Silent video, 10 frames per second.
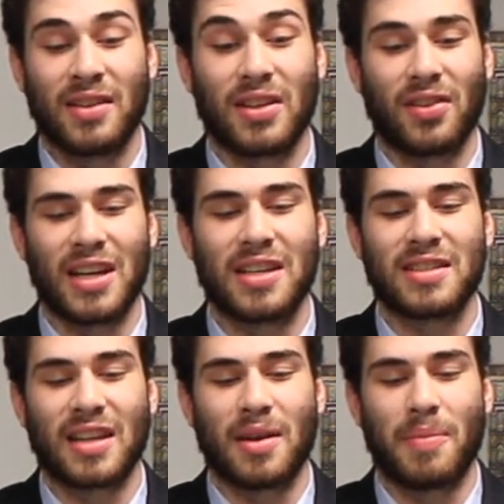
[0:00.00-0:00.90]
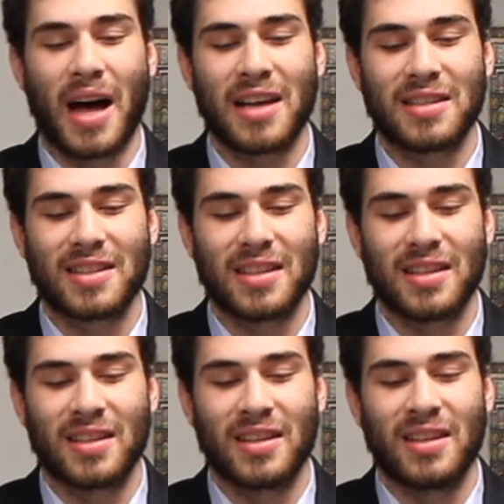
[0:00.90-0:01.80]
The leaders and the best?
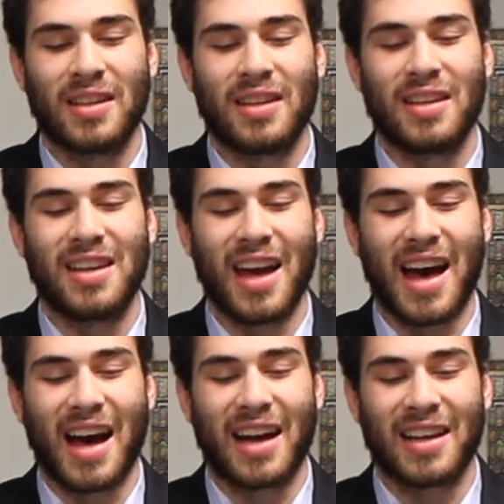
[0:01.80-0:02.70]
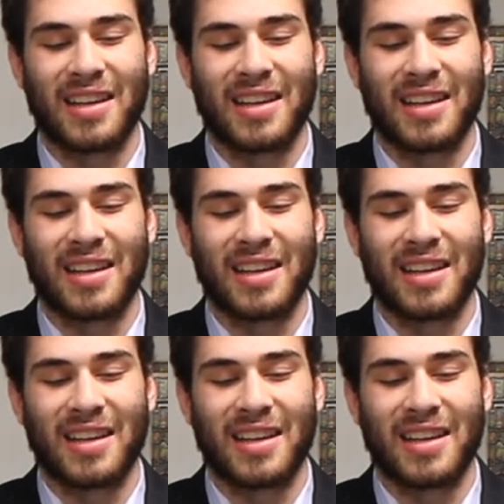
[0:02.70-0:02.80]
Yeah.